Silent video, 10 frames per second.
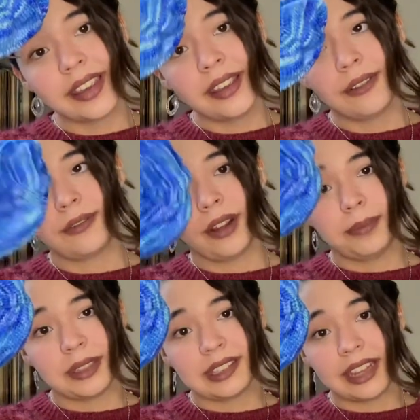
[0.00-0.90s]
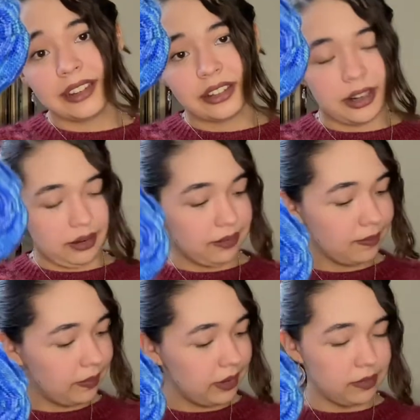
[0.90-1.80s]
from the center
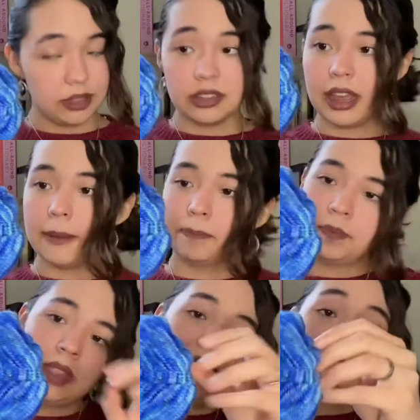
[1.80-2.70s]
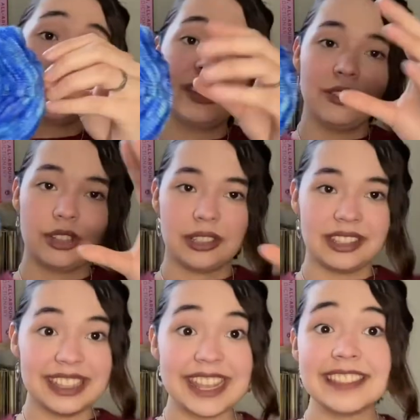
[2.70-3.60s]
at the top and then you just
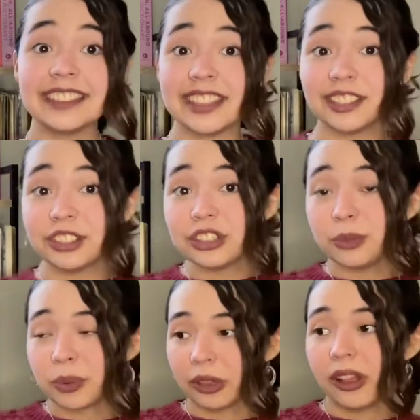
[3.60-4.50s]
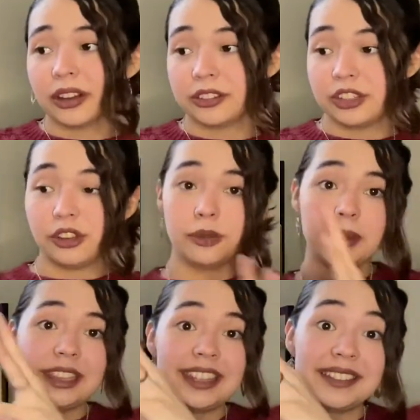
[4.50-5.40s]
knit this super long tube
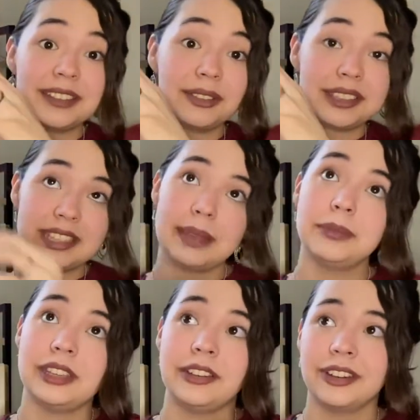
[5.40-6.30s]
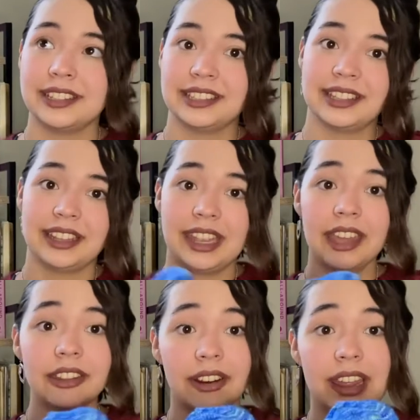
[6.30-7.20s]
and then do the same decreases on the
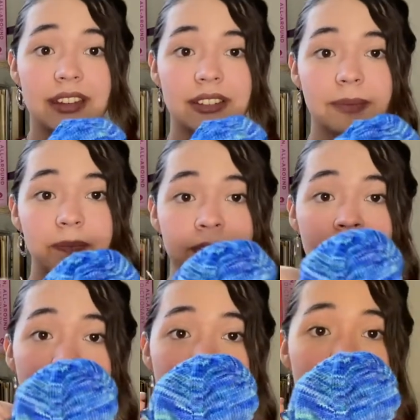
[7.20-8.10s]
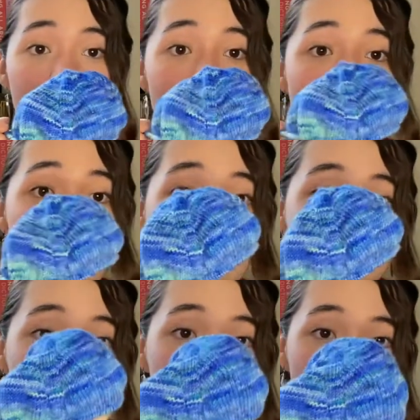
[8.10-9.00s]
other end and
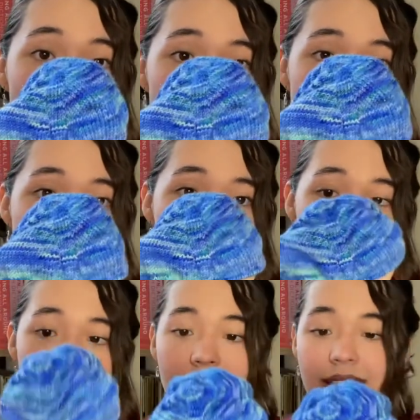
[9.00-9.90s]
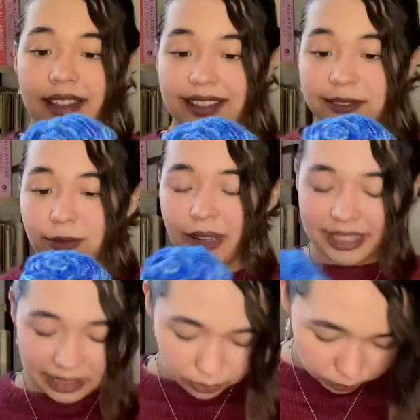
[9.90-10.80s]
it creates a
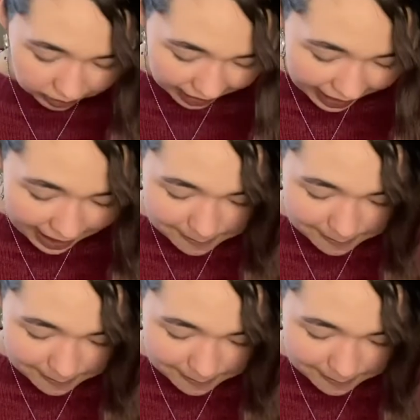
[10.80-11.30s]
really cool hat.